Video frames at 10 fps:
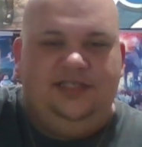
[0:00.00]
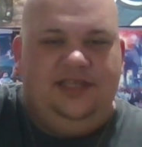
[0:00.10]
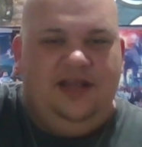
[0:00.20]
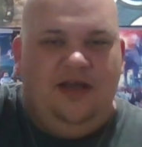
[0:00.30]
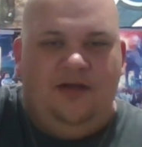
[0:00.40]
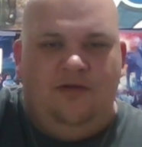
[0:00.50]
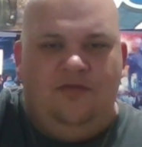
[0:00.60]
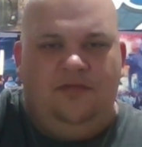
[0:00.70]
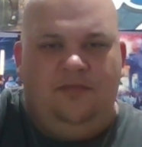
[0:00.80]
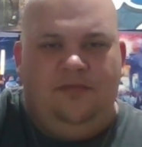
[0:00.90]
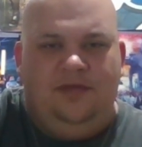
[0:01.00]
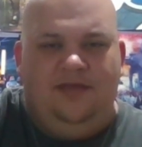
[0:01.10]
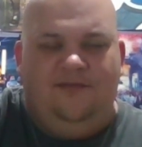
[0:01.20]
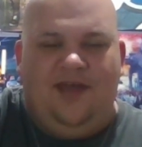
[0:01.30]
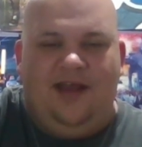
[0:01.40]
you
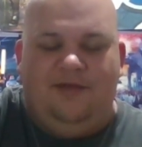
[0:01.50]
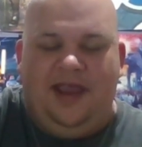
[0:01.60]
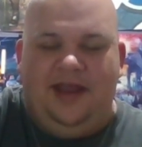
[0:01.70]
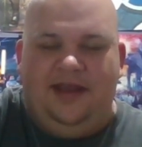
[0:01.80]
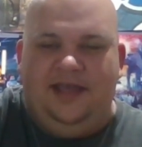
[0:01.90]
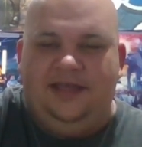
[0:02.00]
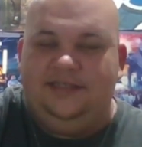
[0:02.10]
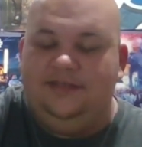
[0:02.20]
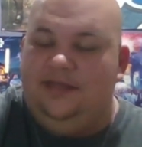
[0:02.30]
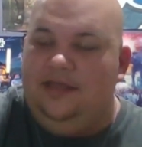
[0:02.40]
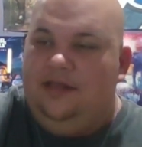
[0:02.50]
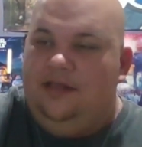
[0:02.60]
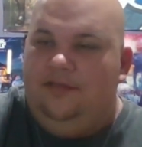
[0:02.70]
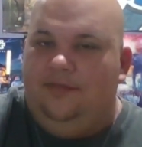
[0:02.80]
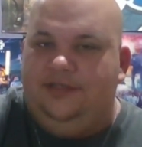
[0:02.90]
find out where Andy is.
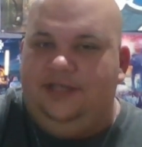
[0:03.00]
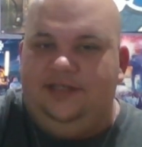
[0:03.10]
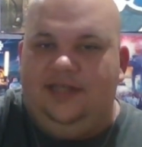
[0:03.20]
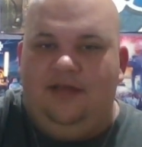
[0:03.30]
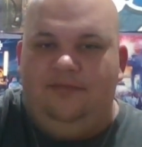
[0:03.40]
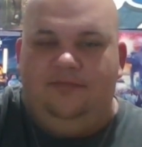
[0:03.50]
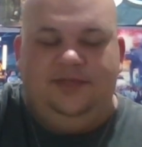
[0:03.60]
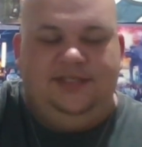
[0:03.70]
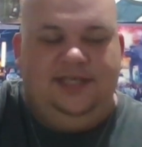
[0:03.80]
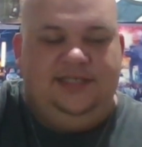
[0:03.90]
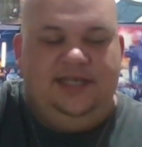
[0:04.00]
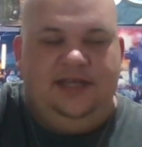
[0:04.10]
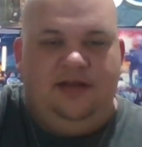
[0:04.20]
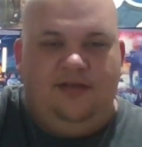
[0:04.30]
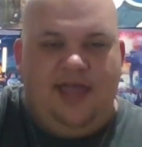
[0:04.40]
Well, it turns out
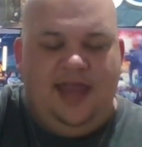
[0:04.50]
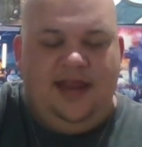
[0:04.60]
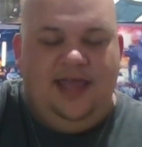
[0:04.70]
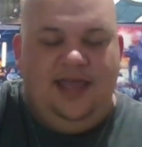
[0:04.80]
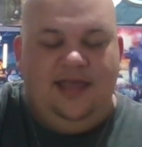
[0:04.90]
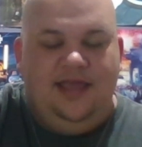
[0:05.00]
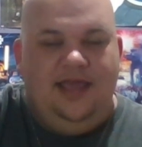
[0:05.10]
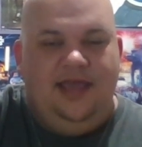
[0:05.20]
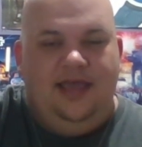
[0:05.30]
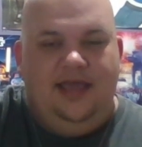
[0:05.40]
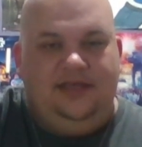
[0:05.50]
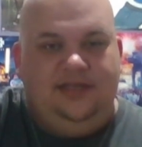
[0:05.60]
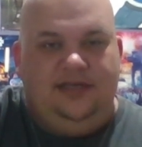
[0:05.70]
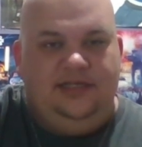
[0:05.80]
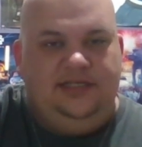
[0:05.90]
16-year-old Andy is
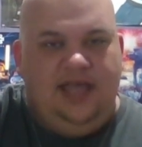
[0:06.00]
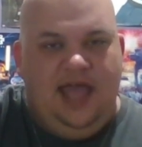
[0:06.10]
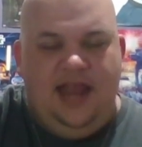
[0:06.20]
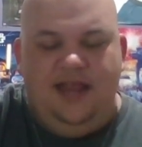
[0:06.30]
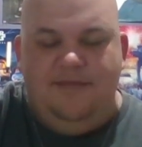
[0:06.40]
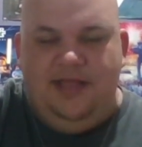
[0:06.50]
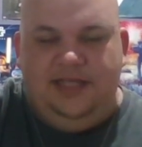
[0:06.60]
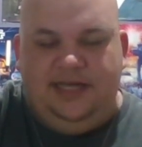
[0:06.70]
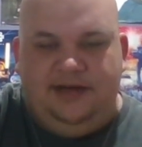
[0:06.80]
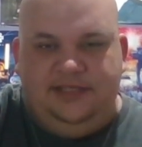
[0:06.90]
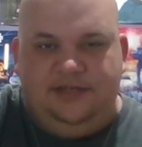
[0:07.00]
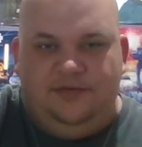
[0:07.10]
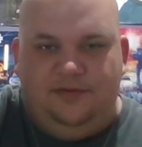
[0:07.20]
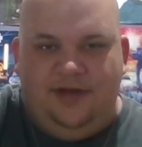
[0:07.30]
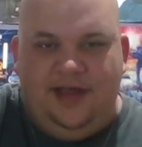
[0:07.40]
he's at the military
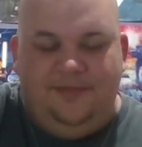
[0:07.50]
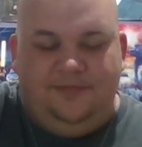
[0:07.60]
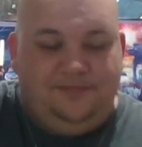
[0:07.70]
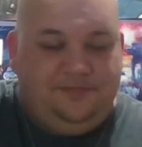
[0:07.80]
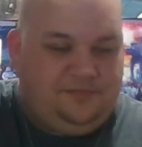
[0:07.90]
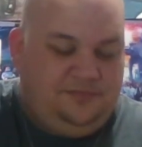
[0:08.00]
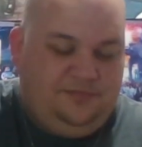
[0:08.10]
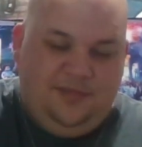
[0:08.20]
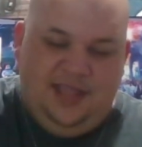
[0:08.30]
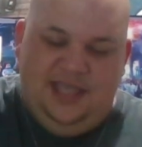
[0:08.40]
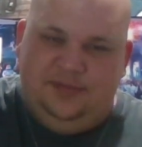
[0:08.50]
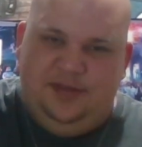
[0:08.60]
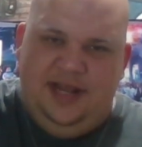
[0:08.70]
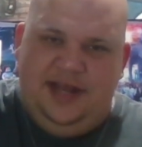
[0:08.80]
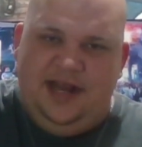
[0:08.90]
school, right? He's
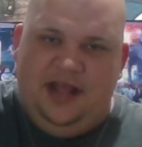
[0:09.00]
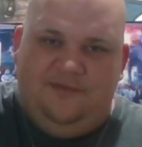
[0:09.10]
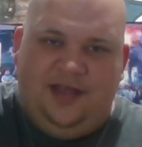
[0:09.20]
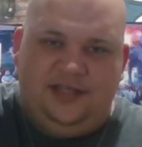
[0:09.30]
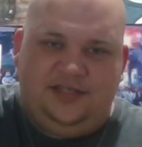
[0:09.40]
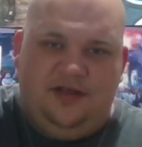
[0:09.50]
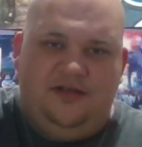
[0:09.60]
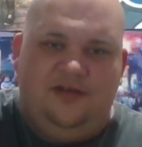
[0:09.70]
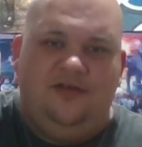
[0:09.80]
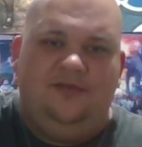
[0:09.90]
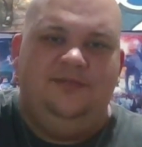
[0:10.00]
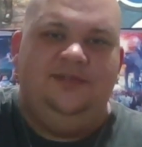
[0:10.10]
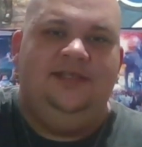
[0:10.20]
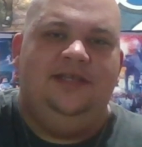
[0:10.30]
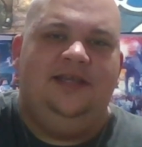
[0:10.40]
been in and out of foster homes,